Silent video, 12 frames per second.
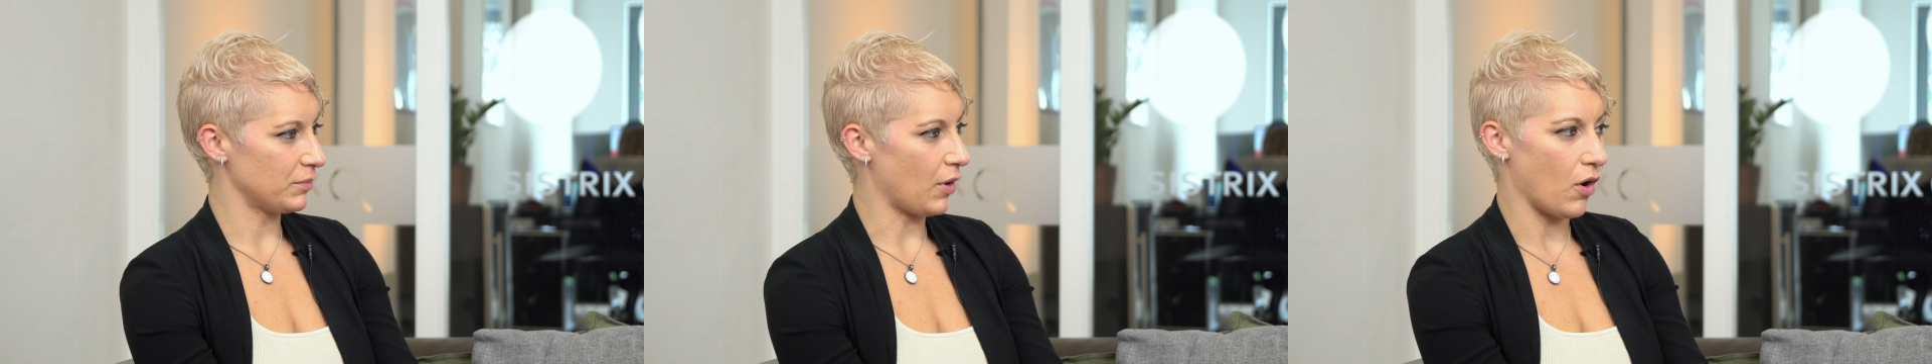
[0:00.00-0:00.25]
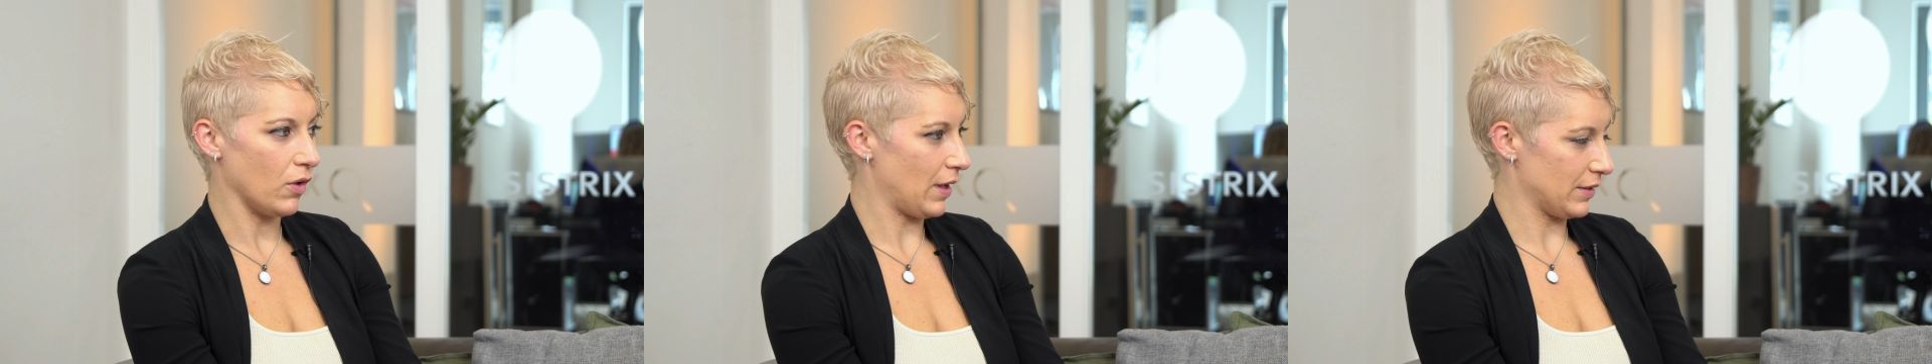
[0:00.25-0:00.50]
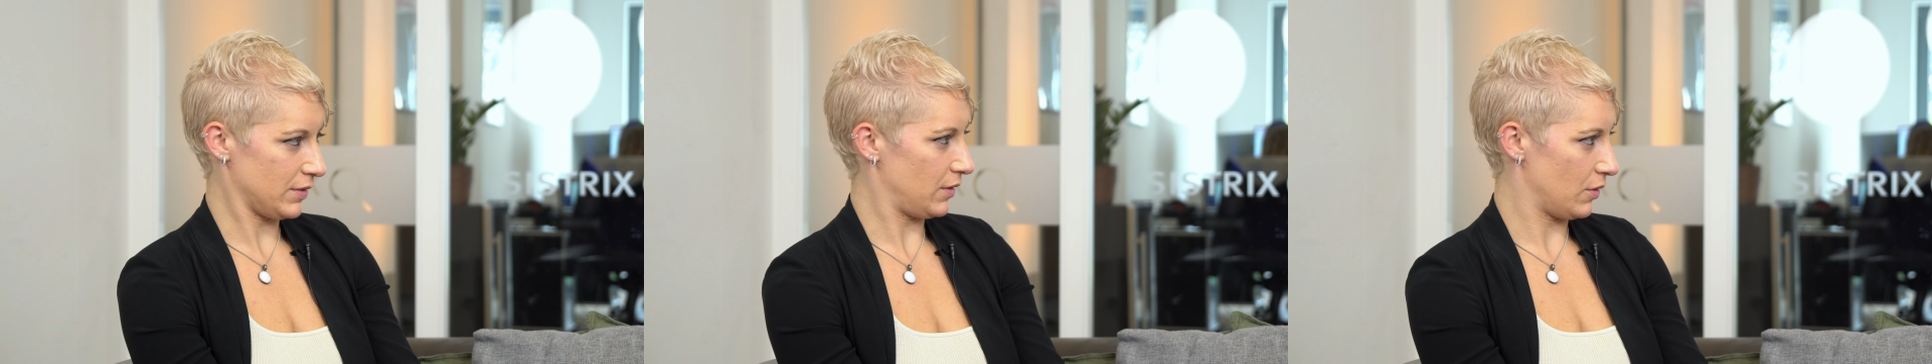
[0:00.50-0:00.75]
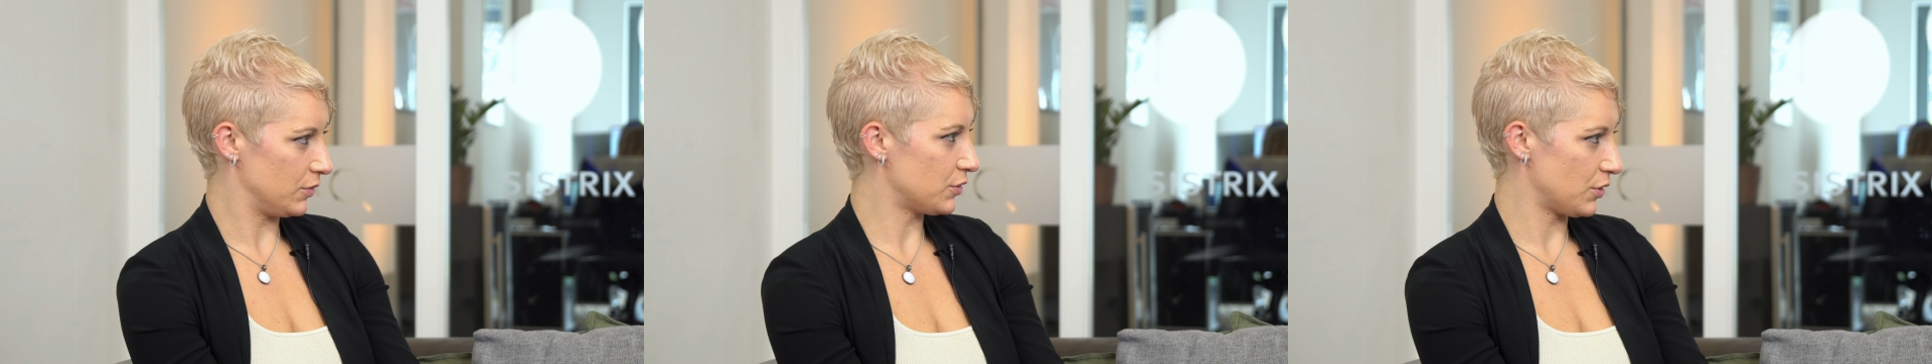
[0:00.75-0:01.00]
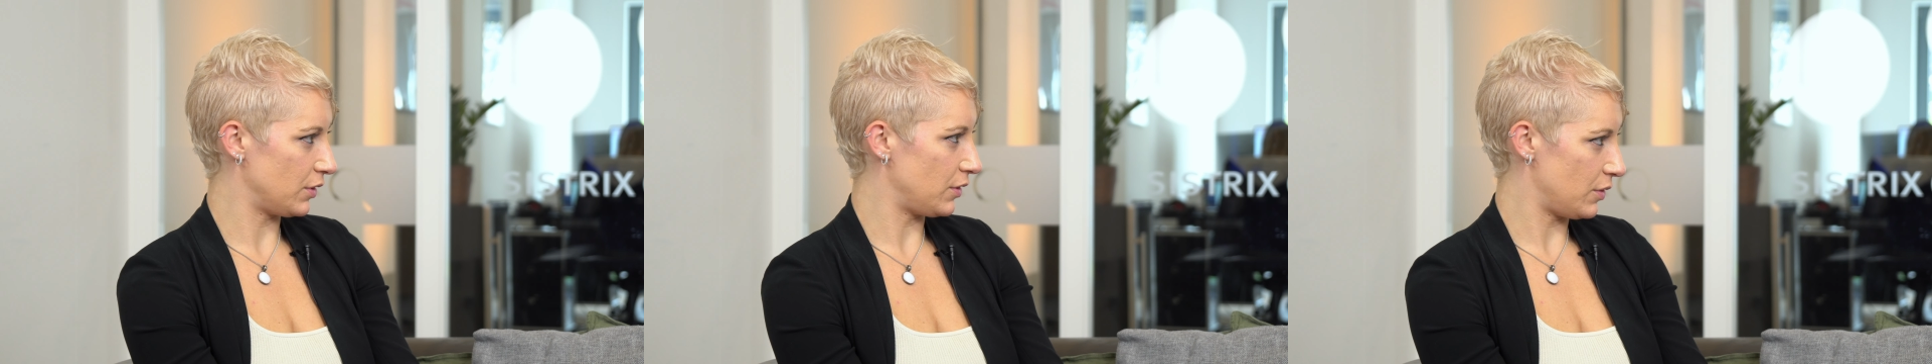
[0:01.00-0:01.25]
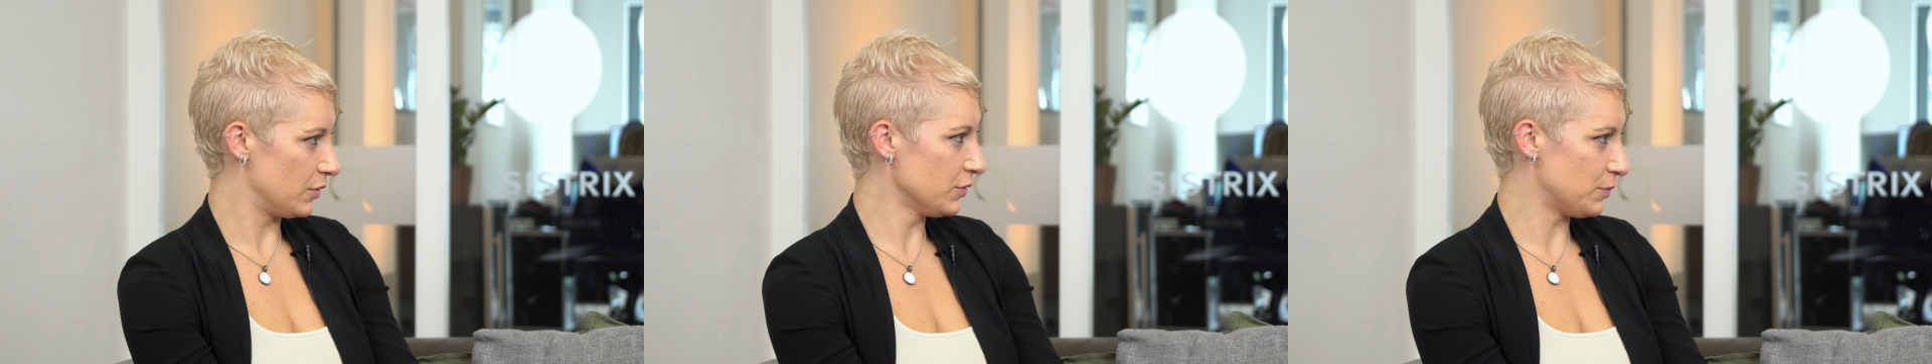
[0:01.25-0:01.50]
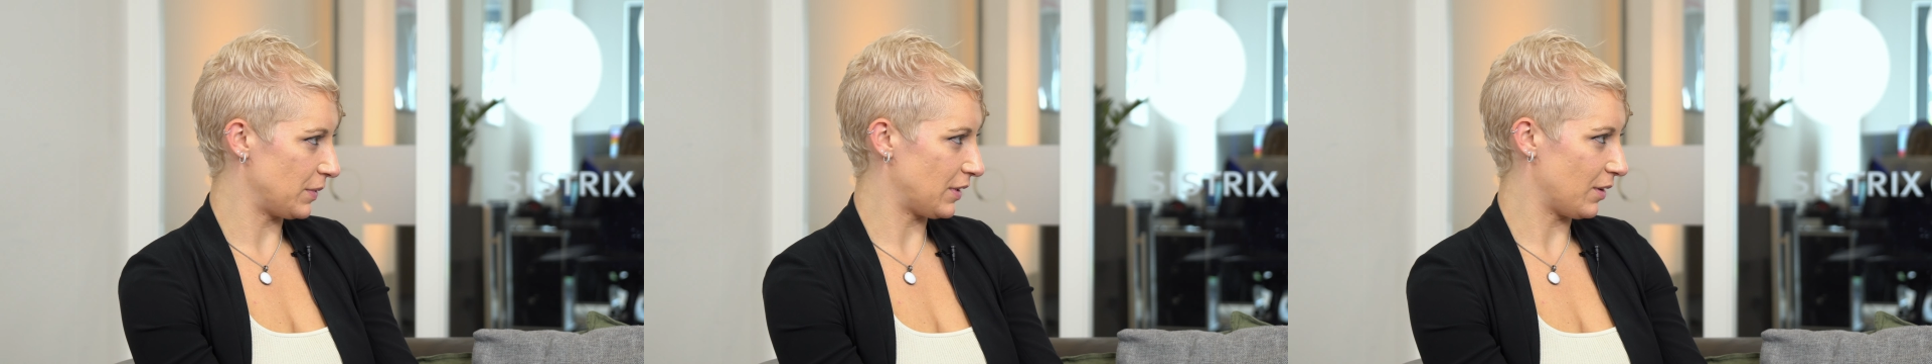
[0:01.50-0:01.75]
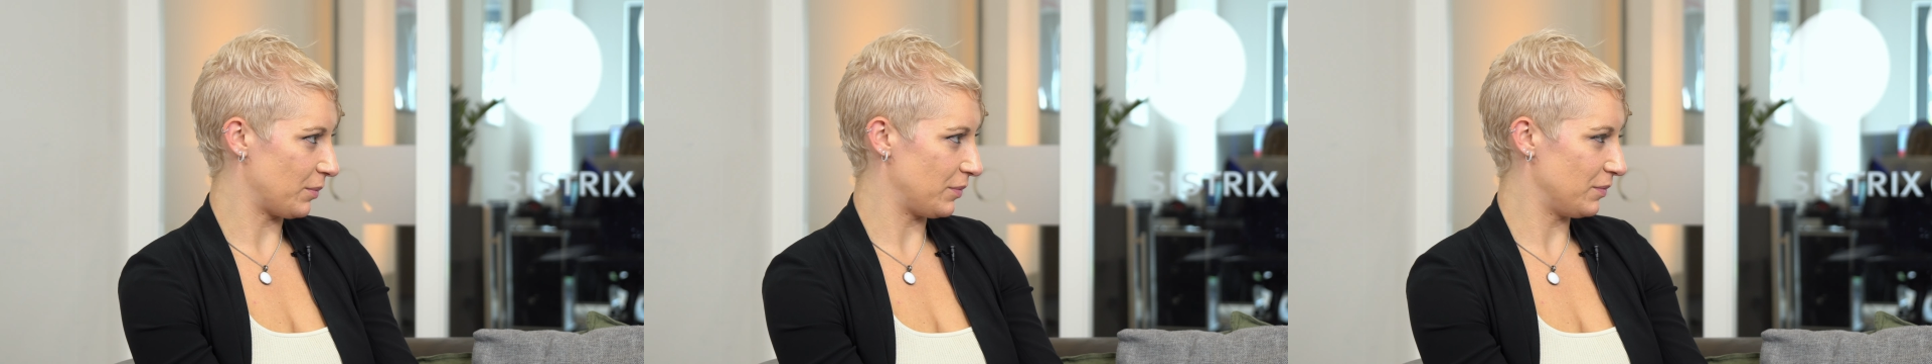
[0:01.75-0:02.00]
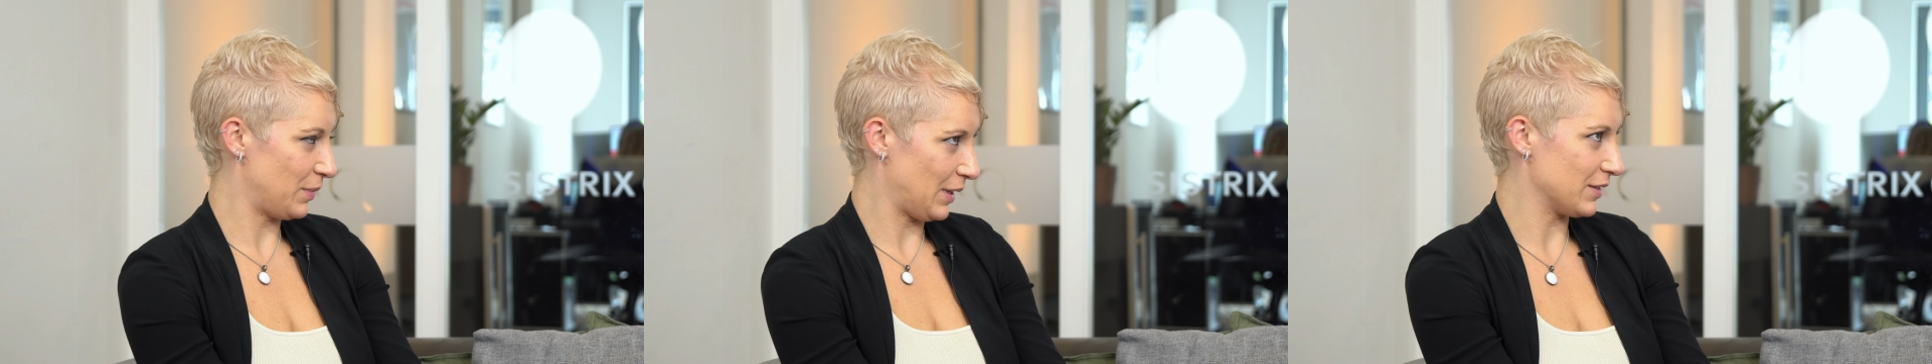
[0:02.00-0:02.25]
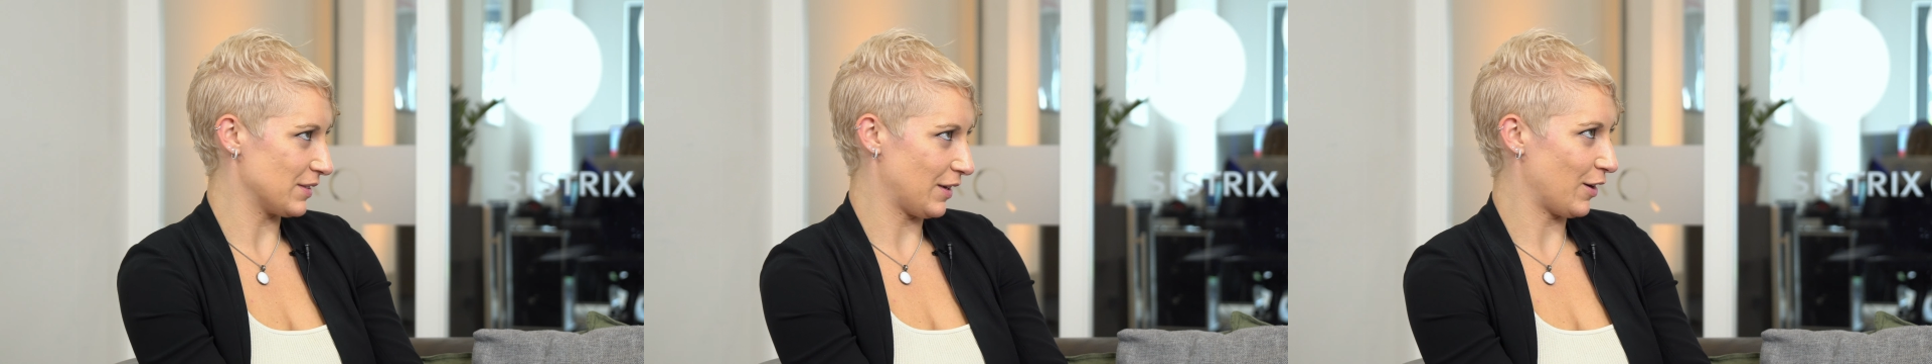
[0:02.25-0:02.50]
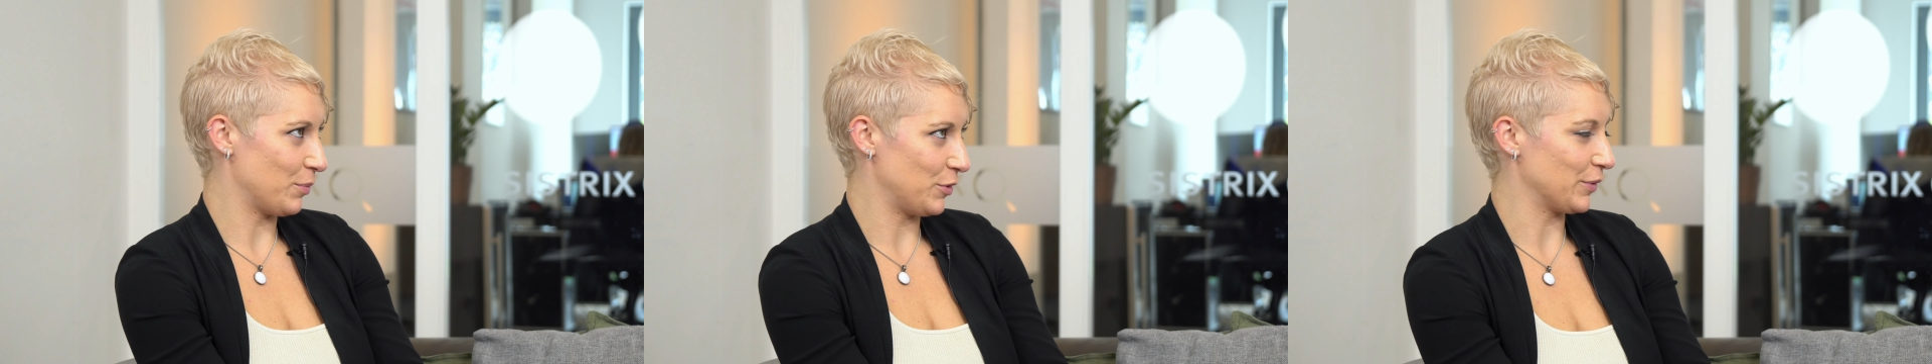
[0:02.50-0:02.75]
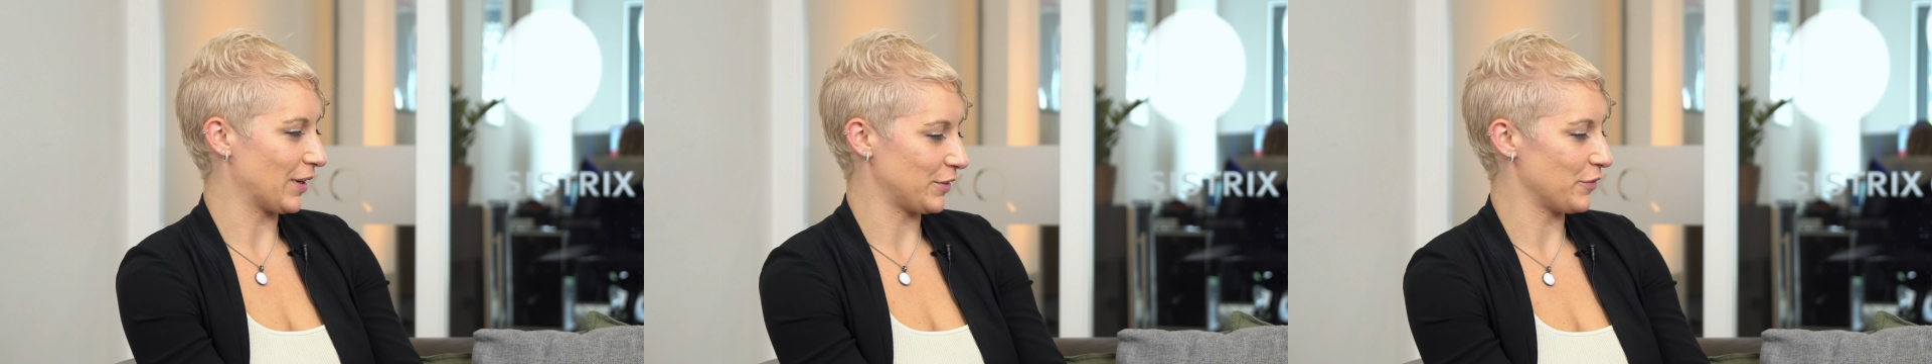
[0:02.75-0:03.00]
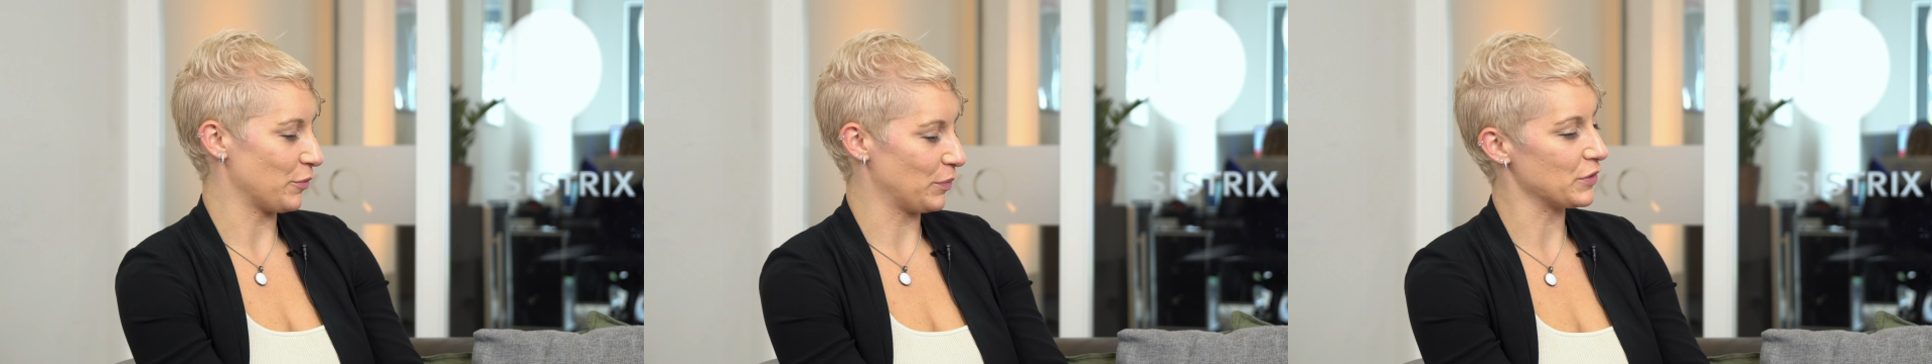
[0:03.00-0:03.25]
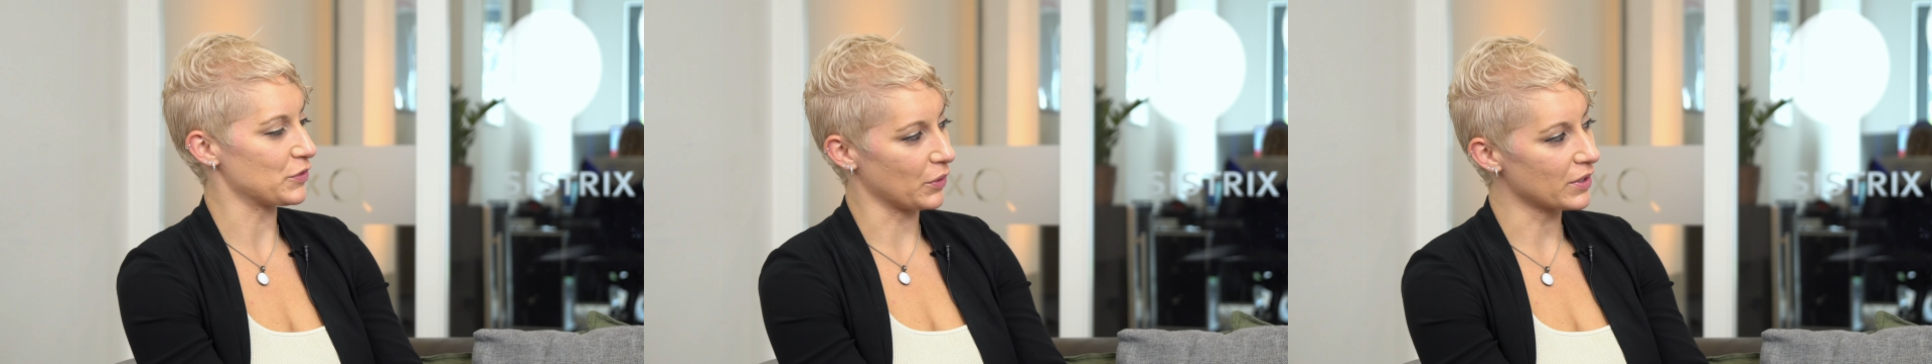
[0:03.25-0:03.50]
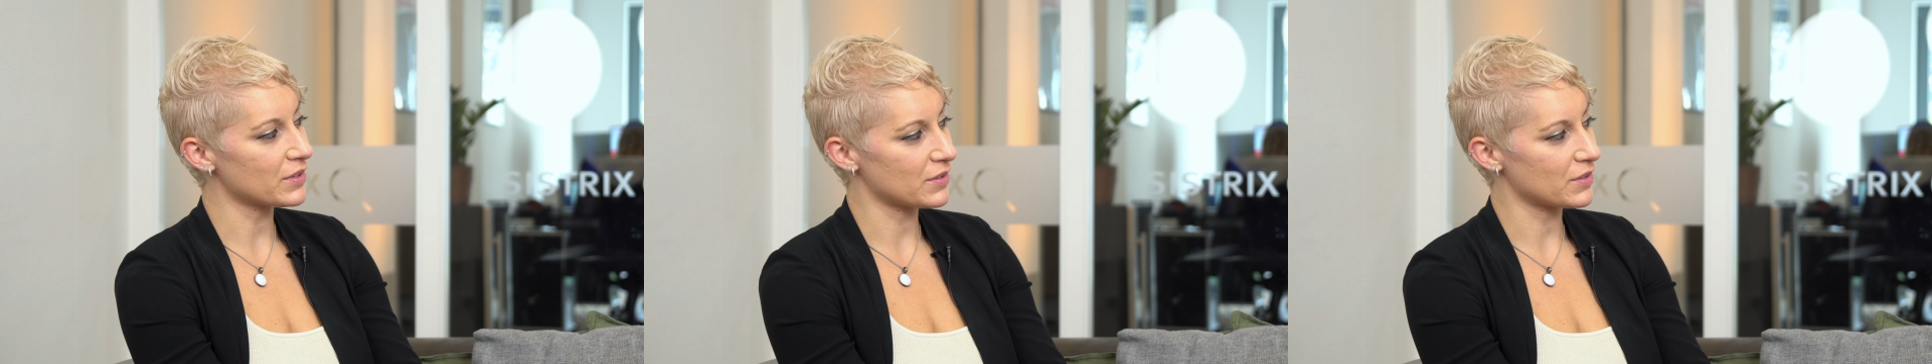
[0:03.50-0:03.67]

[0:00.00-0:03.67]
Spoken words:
all SEOs should use because they come directly from the source.